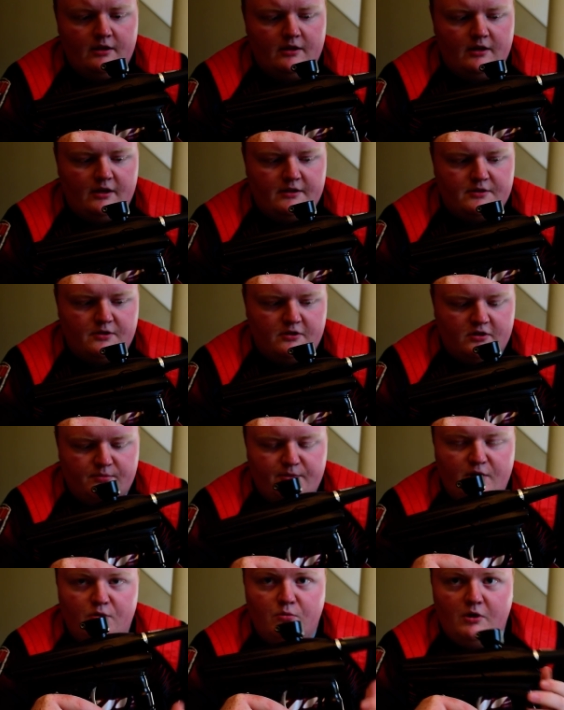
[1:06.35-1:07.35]
I talked
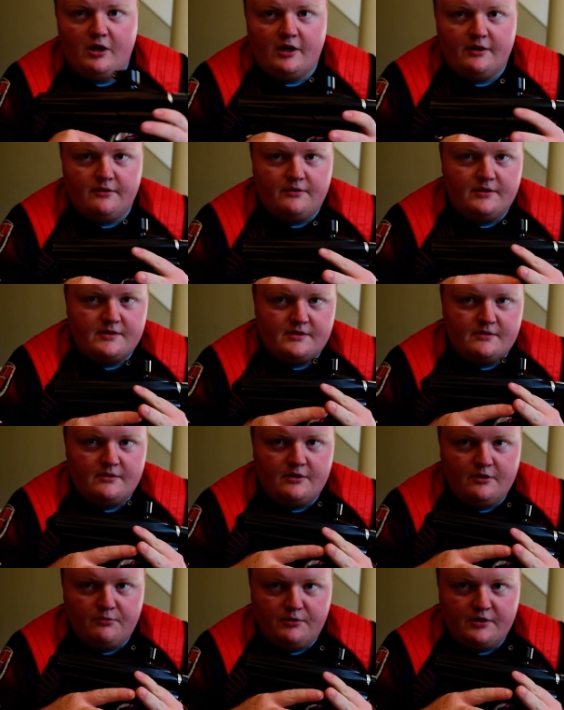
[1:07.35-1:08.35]
about why this, you
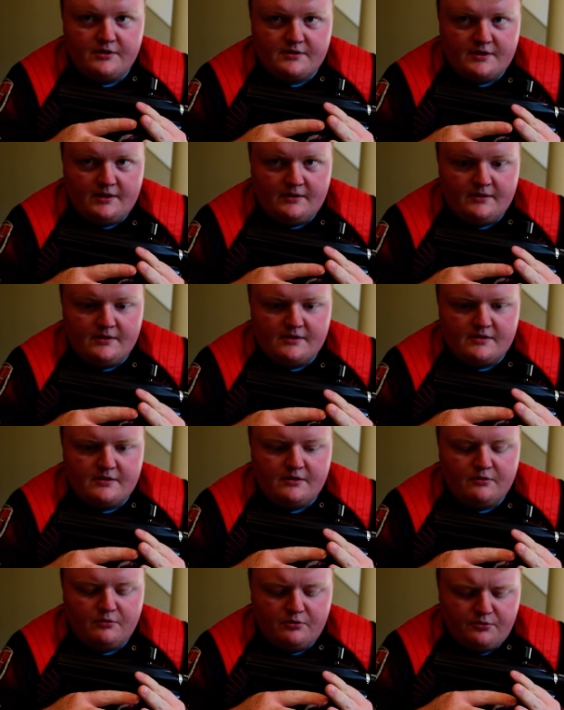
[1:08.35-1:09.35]
know, guns like this, you
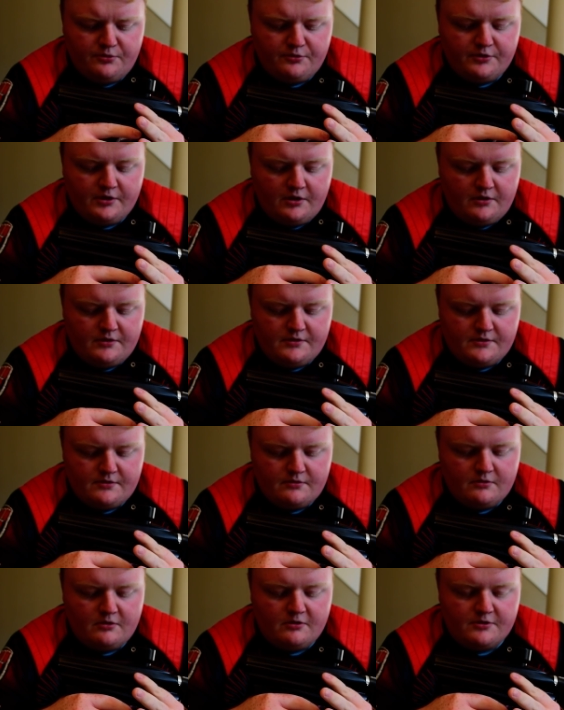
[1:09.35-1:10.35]
know, older guns
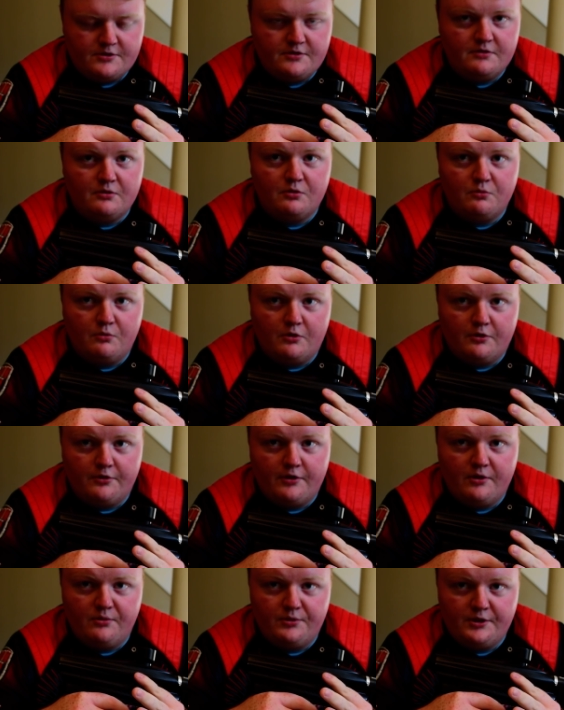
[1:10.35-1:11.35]
are still worth
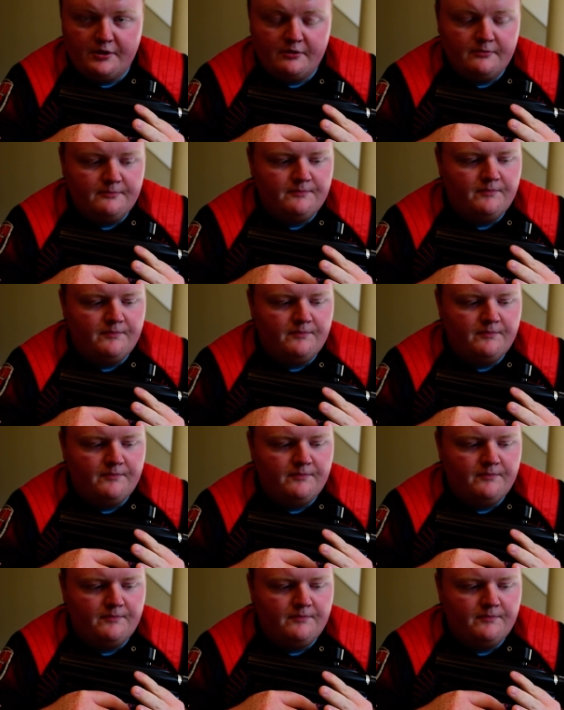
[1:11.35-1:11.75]
owning.